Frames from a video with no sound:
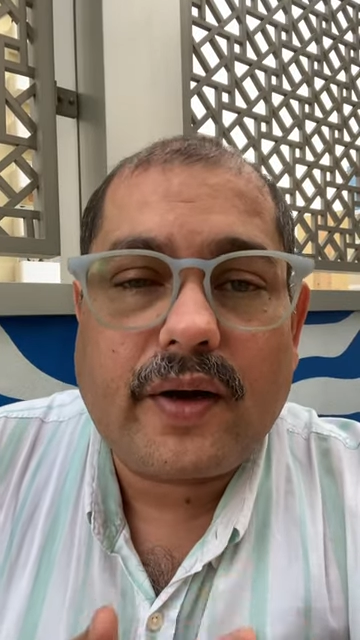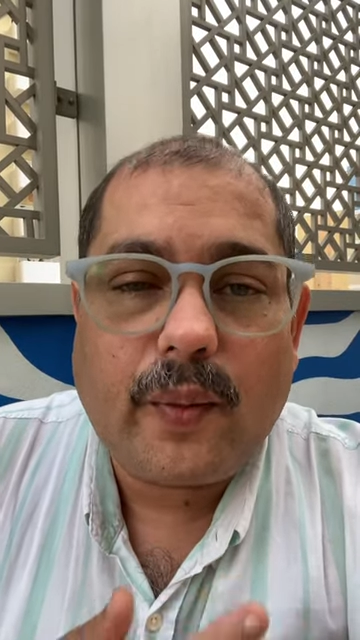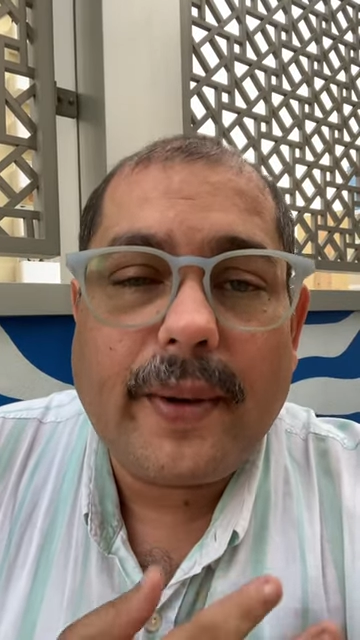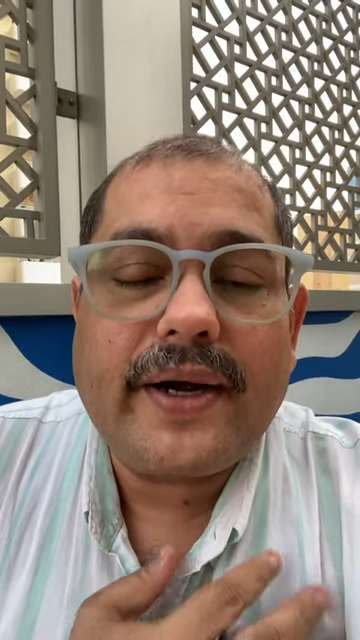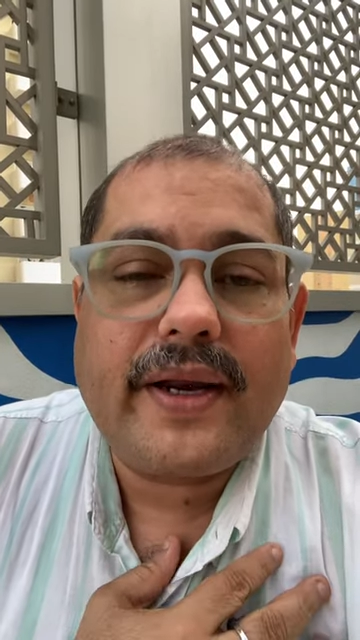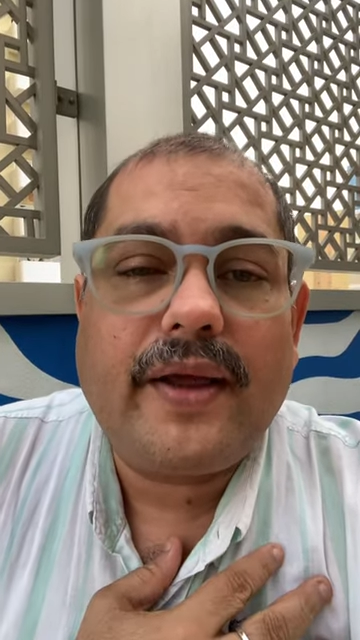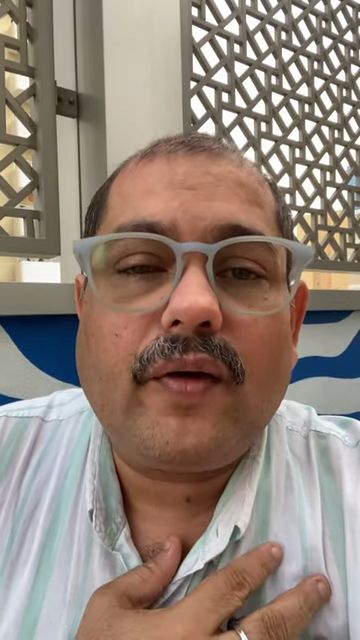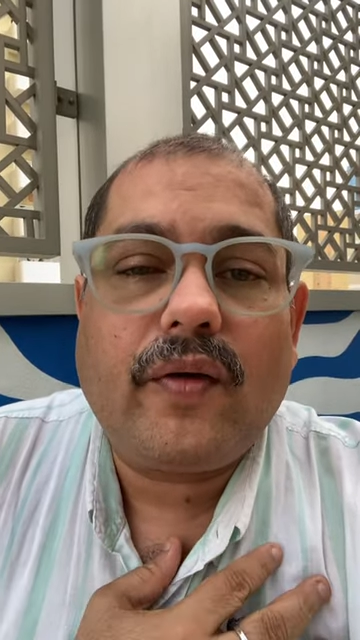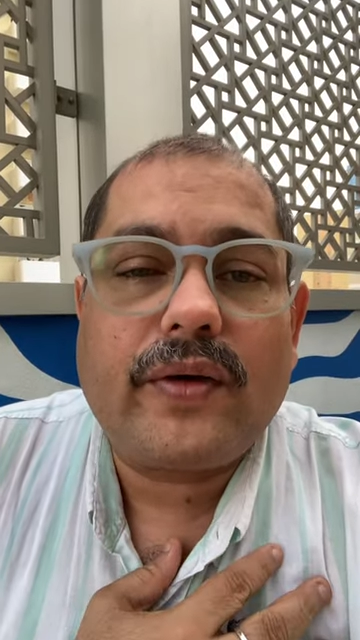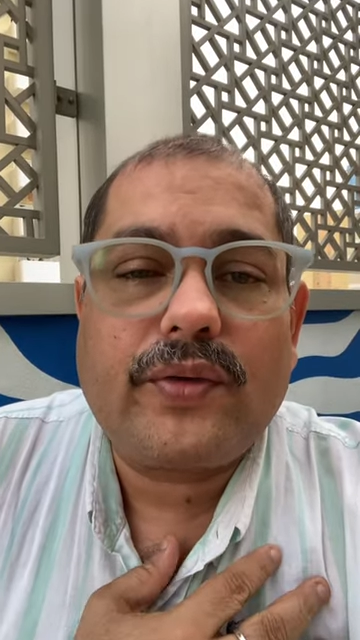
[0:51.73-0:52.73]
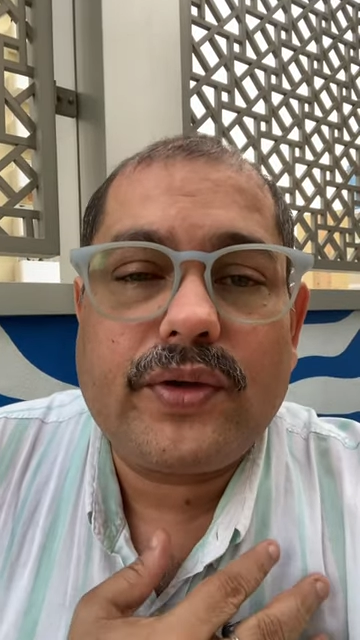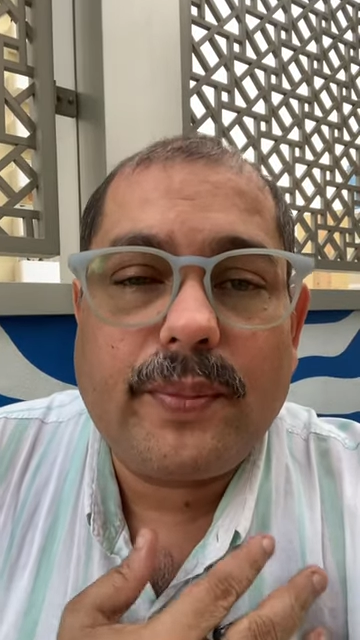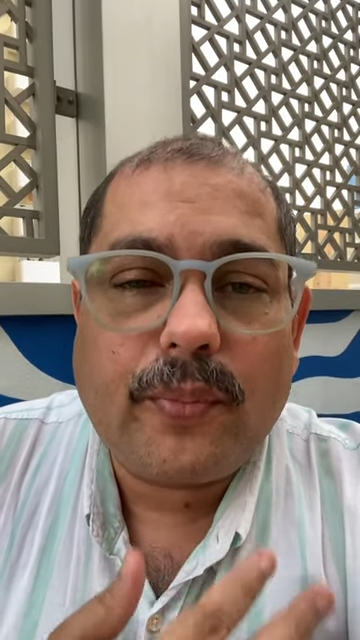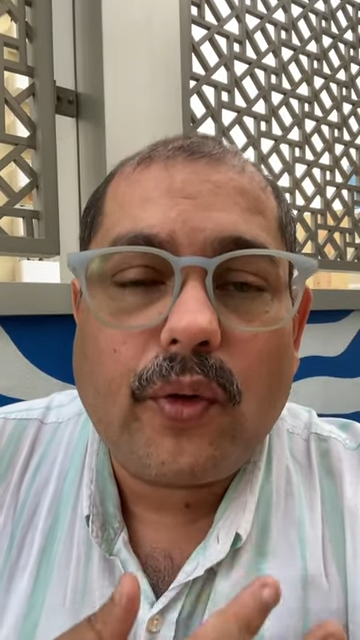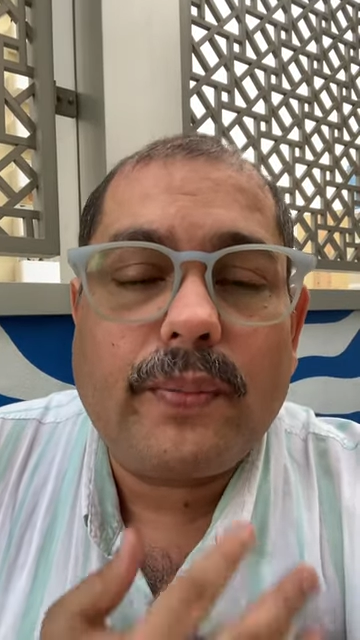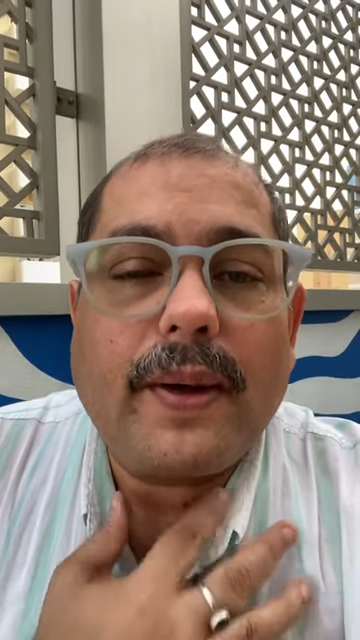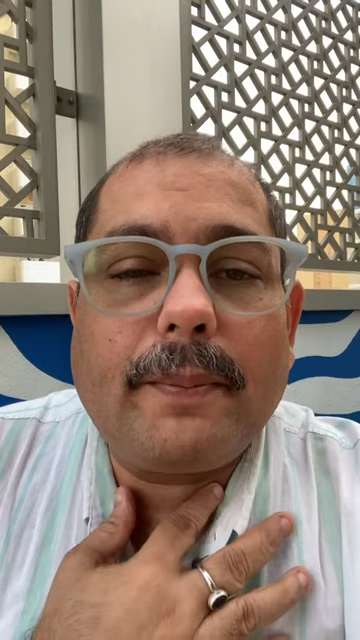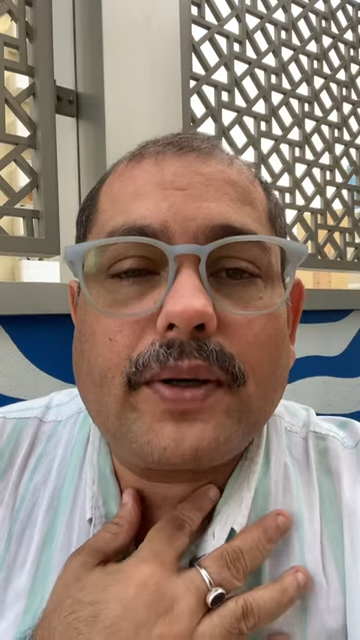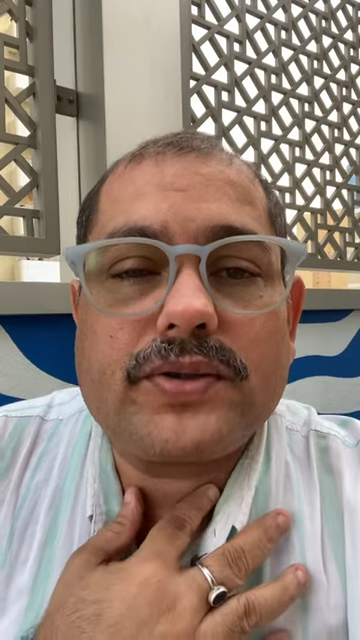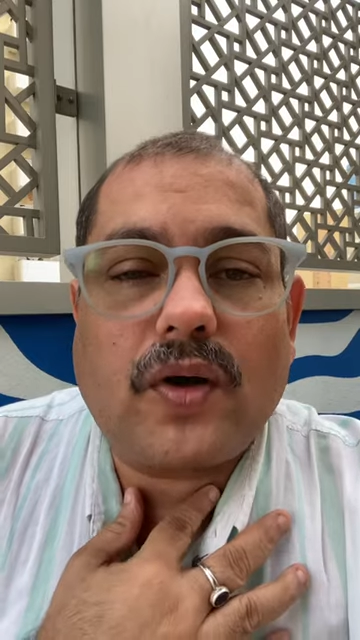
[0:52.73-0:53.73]
committee or to the board
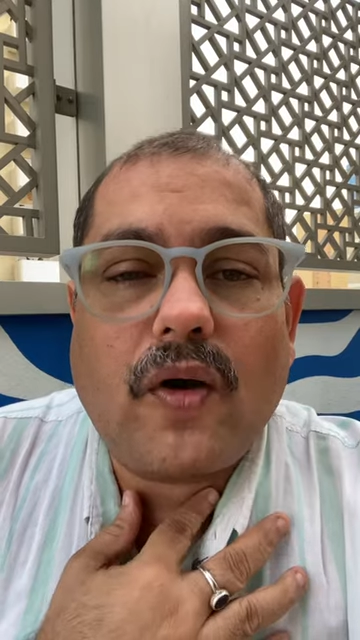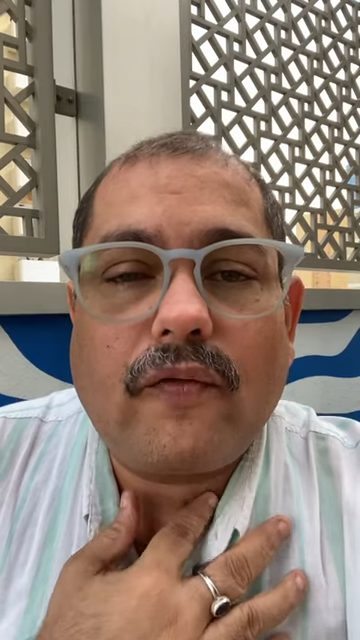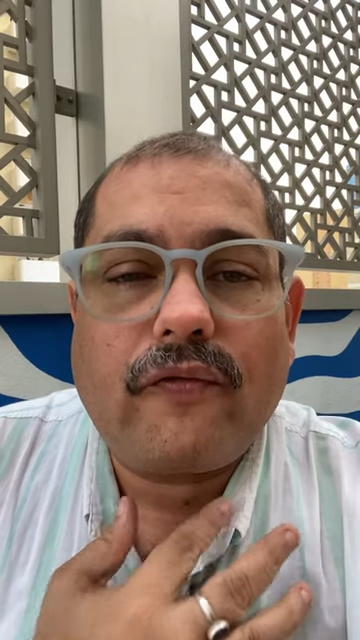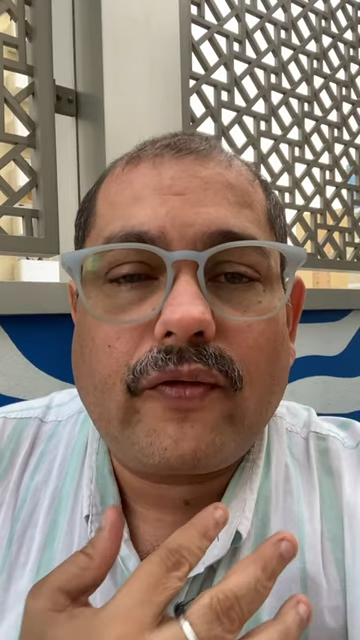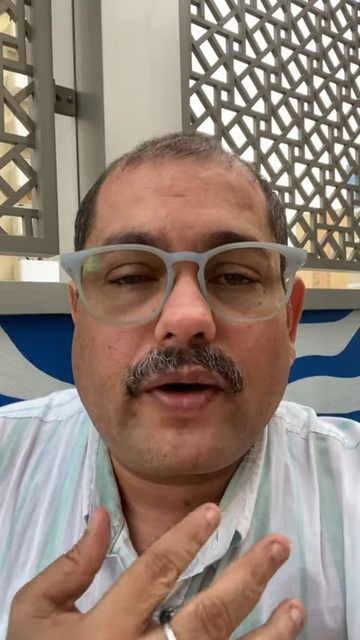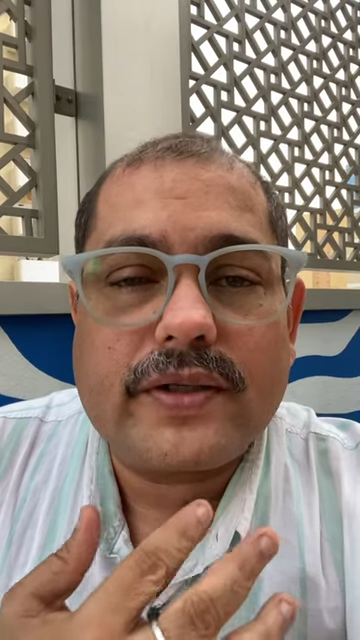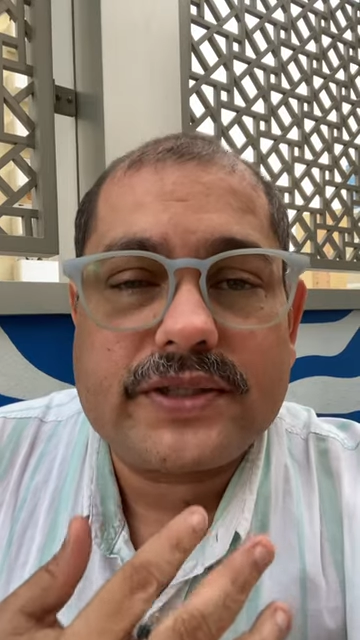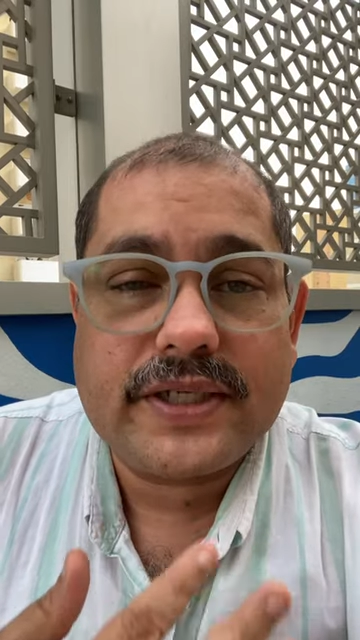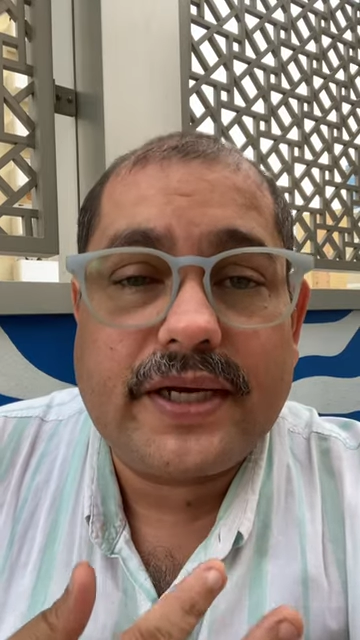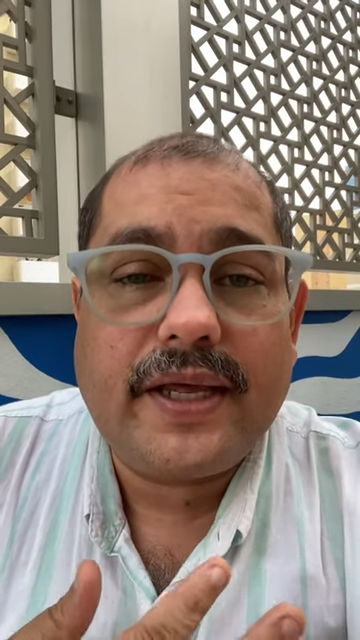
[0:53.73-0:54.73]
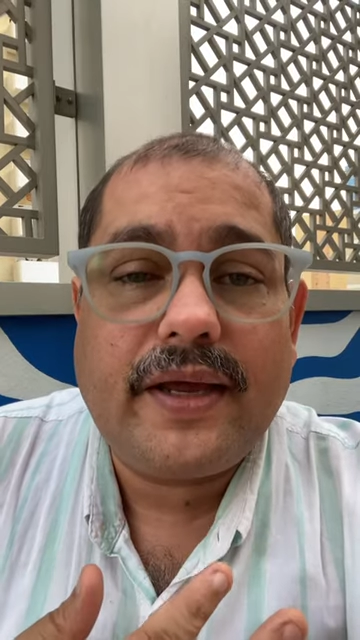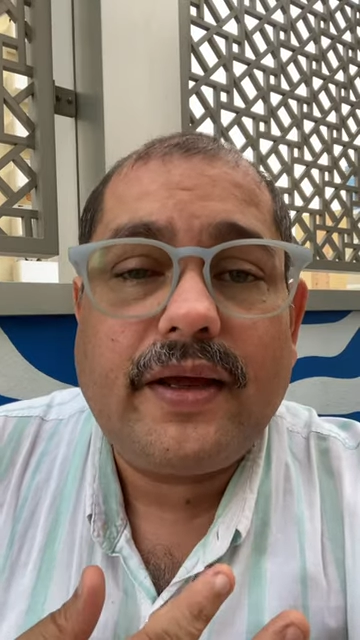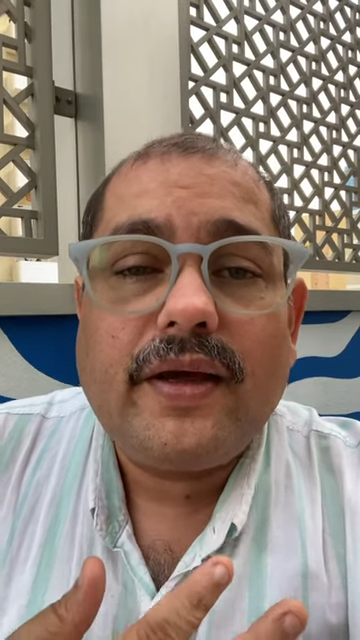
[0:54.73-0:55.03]
members of uh, Sydney